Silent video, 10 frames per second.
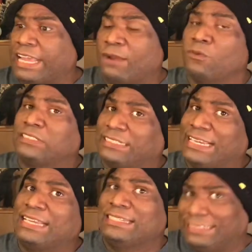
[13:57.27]
And once
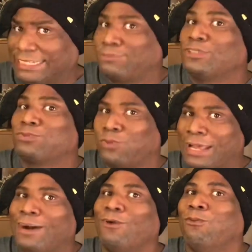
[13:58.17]
again, this was
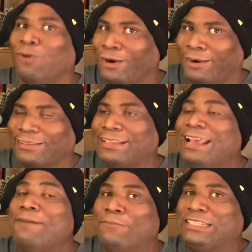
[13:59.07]
well worth
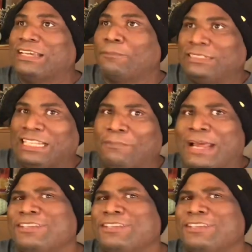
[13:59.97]
me double dipping.